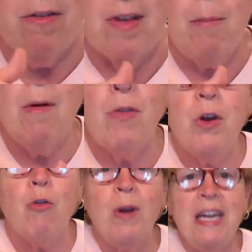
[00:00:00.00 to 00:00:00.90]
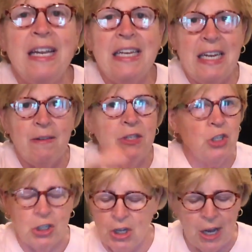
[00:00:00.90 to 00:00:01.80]
some of the green leaves,
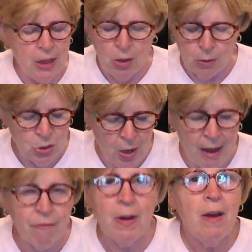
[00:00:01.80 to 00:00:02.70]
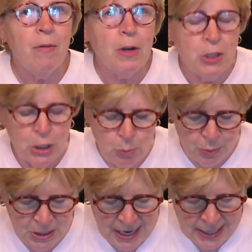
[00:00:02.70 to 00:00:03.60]
just cut those off. They're just
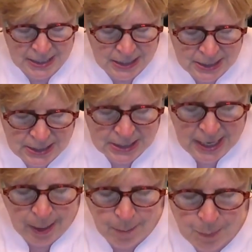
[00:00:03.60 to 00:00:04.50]
protecting the stem.